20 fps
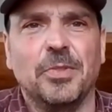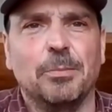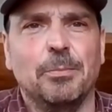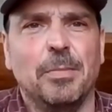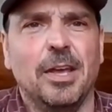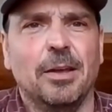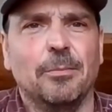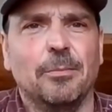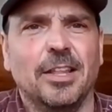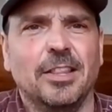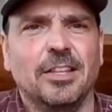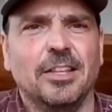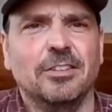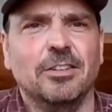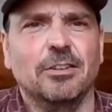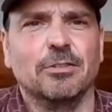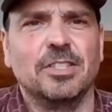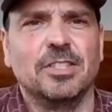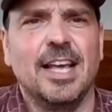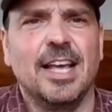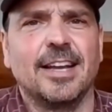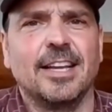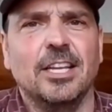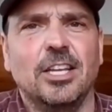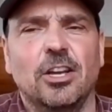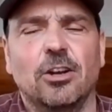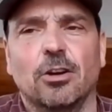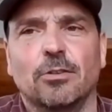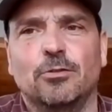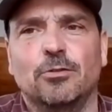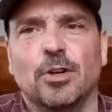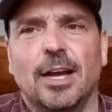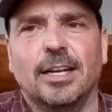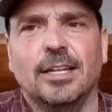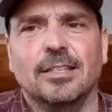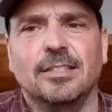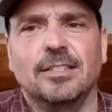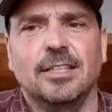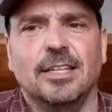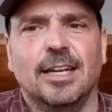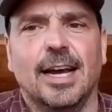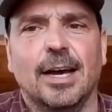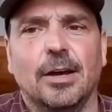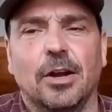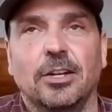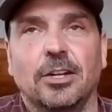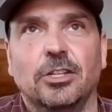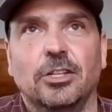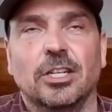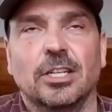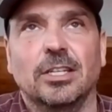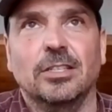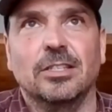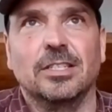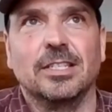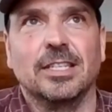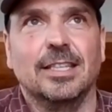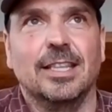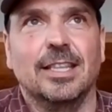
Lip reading: Man, by your second year of trying to seed out onions,